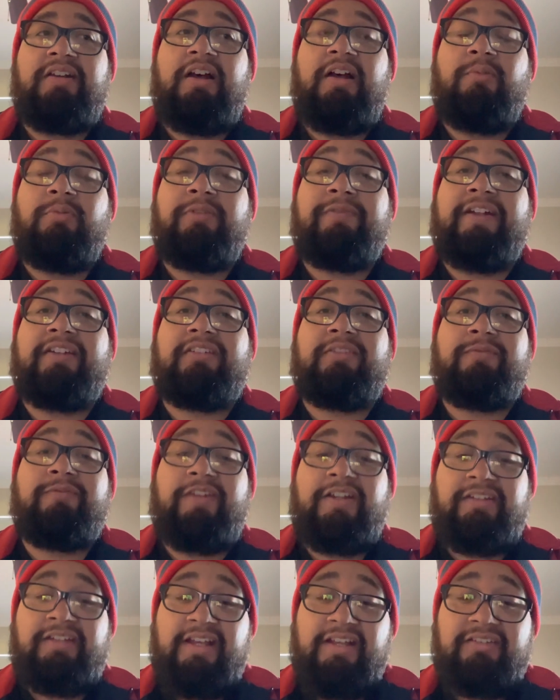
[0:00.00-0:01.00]
We've had some
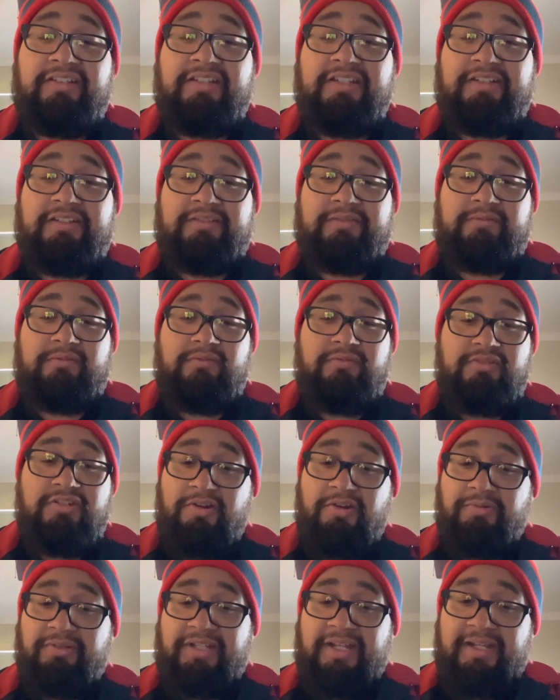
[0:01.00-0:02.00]
fantastic,
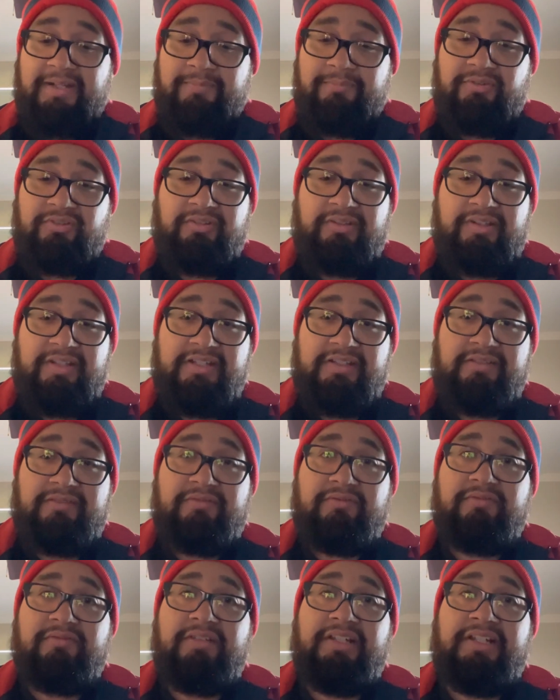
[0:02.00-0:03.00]
games like
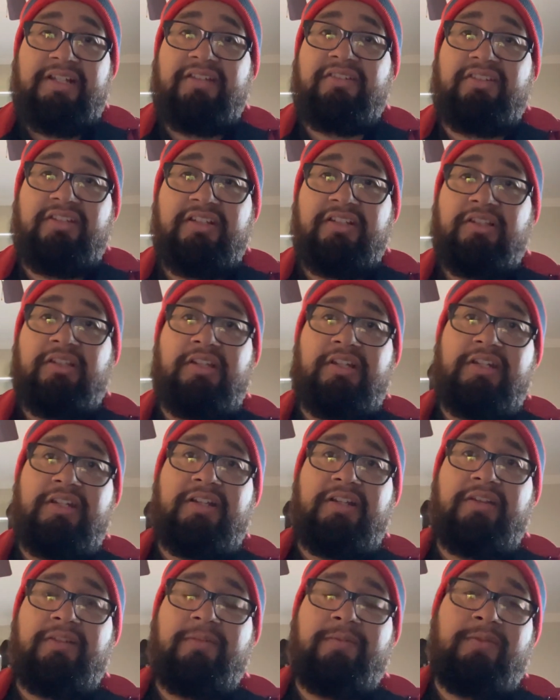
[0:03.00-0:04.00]
against England
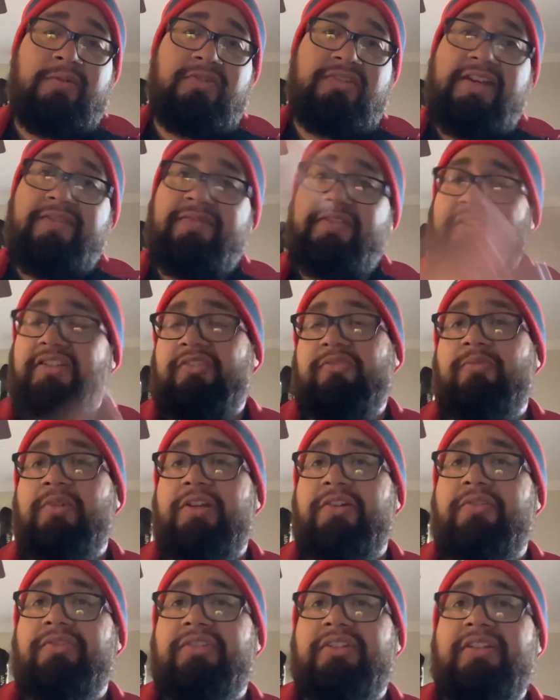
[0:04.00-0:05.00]
and the first half against
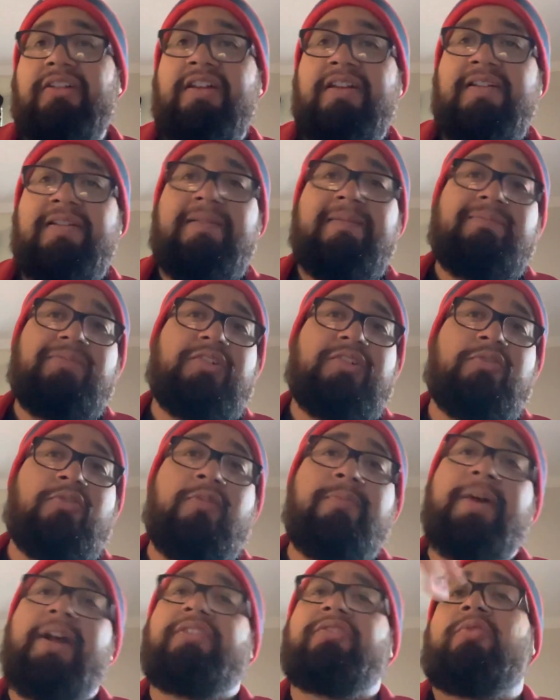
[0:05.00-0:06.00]
Wales, and
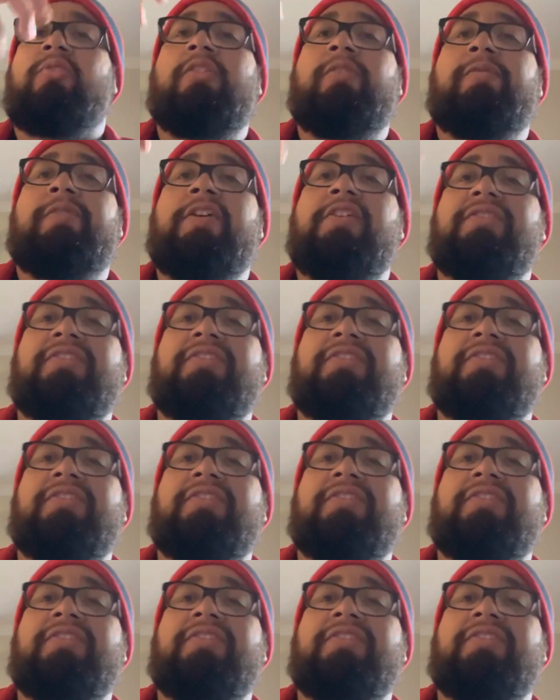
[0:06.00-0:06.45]
going back to qualifiers